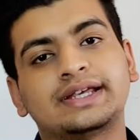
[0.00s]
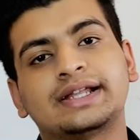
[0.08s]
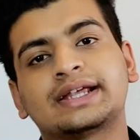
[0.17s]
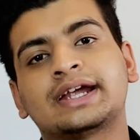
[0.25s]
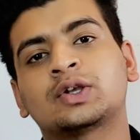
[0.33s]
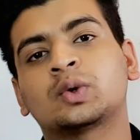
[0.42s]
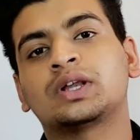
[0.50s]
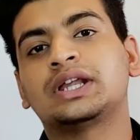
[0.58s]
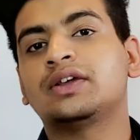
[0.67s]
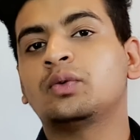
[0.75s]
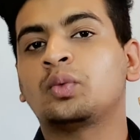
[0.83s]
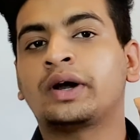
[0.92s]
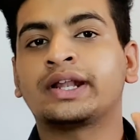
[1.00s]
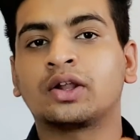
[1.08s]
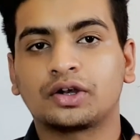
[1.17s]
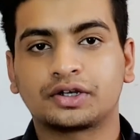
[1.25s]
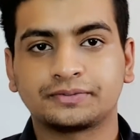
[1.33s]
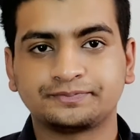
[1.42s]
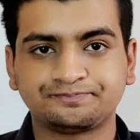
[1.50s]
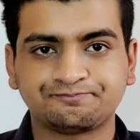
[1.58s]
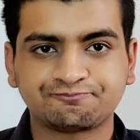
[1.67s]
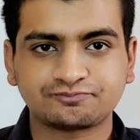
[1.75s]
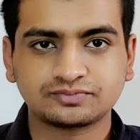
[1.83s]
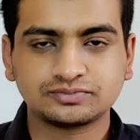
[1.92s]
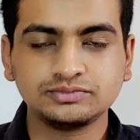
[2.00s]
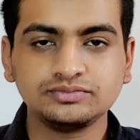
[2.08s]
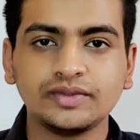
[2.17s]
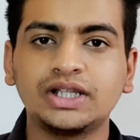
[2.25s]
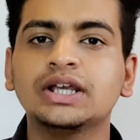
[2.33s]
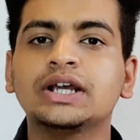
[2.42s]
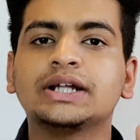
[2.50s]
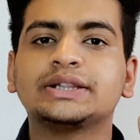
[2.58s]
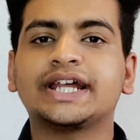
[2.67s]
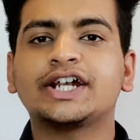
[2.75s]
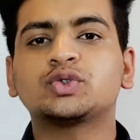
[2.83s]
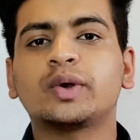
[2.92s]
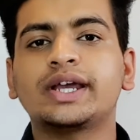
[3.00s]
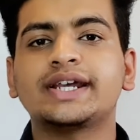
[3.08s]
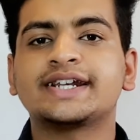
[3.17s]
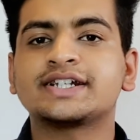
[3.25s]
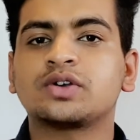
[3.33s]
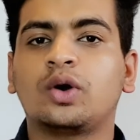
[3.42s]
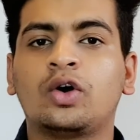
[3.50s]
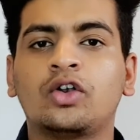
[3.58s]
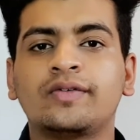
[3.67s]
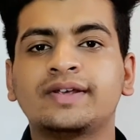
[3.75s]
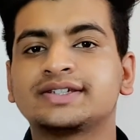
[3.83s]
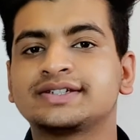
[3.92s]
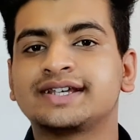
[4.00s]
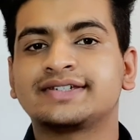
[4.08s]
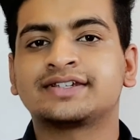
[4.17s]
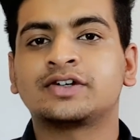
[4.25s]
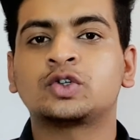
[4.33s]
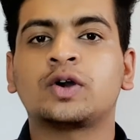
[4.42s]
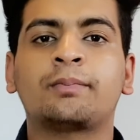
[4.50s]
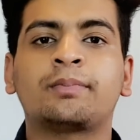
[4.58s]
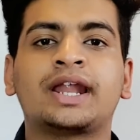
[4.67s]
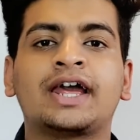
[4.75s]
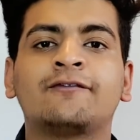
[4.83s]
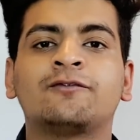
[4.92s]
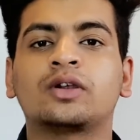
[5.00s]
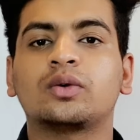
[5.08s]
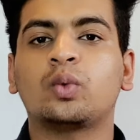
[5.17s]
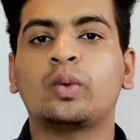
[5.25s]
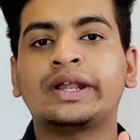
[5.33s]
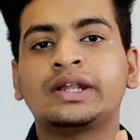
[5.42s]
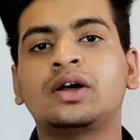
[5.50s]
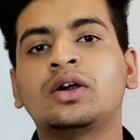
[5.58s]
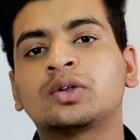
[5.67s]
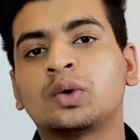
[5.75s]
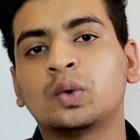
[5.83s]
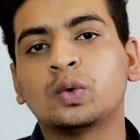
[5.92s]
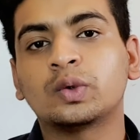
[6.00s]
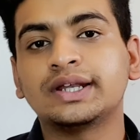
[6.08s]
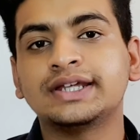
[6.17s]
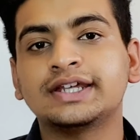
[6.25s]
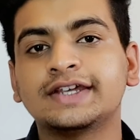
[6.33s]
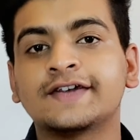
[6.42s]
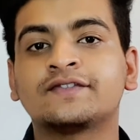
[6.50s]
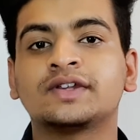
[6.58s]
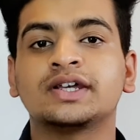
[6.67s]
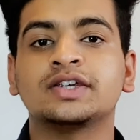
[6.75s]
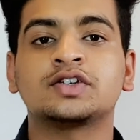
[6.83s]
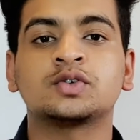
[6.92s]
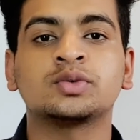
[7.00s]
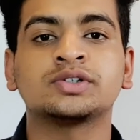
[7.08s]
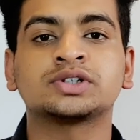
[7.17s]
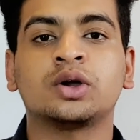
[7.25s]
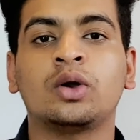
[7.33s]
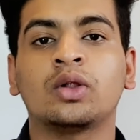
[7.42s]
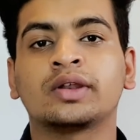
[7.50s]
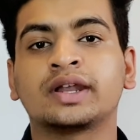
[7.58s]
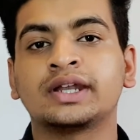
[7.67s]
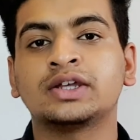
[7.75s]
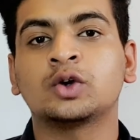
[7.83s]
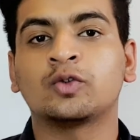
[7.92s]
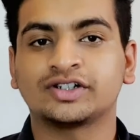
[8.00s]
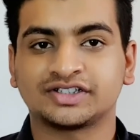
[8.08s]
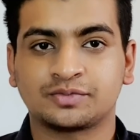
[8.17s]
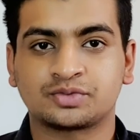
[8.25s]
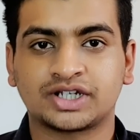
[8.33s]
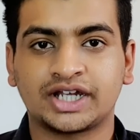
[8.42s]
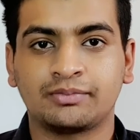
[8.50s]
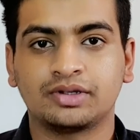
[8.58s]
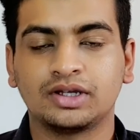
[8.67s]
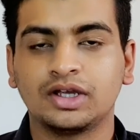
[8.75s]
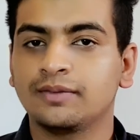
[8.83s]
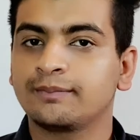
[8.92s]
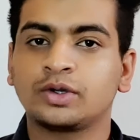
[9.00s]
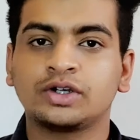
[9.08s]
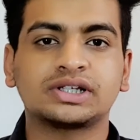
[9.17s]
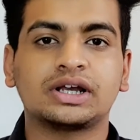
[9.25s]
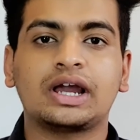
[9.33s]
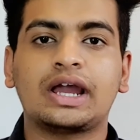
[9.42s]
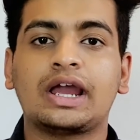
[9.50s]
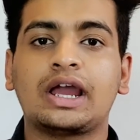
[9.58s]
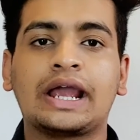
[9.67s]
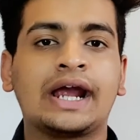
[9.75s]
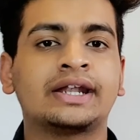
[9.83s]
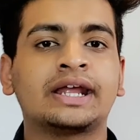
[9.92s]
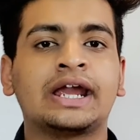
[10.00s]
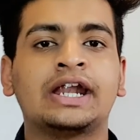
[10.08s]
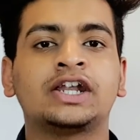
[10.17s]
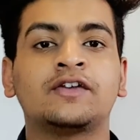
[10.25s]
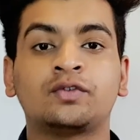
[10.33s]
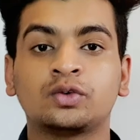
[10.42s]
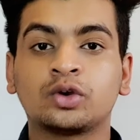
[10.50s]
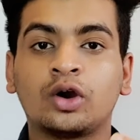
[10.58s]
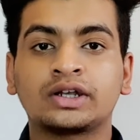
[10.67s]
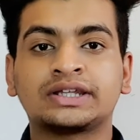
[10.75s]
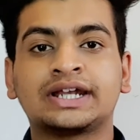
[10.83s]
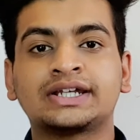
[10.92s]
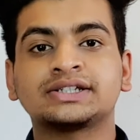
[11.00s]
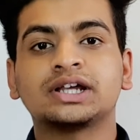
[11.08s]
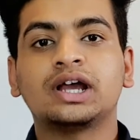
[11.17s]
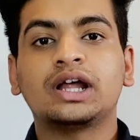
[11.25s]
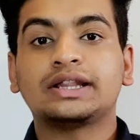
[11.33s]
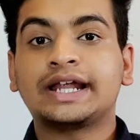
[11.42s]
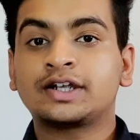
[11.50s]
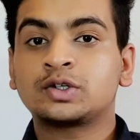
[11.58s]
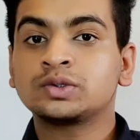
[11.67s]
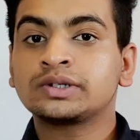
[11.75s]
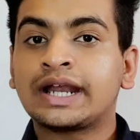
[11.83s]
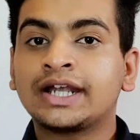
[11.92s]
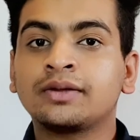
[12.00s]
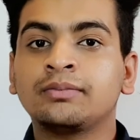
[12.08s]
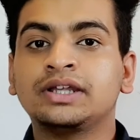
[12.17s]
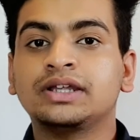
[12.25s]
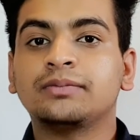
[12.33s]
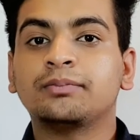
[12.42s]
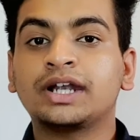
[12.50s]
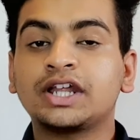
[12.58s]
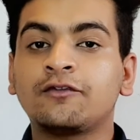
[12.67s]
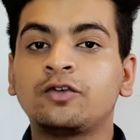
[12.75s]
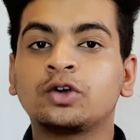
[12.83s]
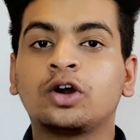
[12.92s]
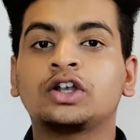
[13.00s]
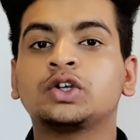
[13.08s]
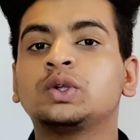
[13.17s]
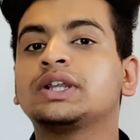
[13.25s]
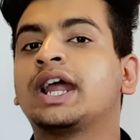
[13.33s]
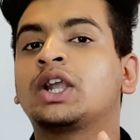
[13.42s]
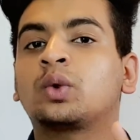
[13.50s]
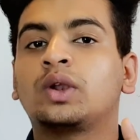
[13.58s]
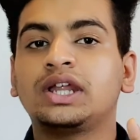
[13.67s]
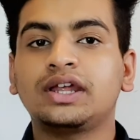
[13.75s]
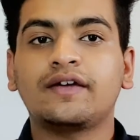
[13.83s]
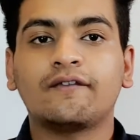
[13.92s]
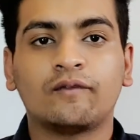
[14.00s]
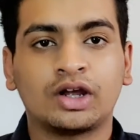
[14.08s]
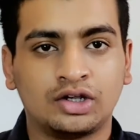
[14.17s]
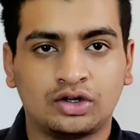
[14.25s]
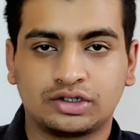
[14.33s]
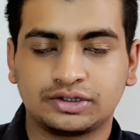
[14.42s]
get only one lot. That's why it is always suggested to apply for one lot only if the issue is already oversubscribed, because at end if you got that too randomly, but if you got, you will get only one lot.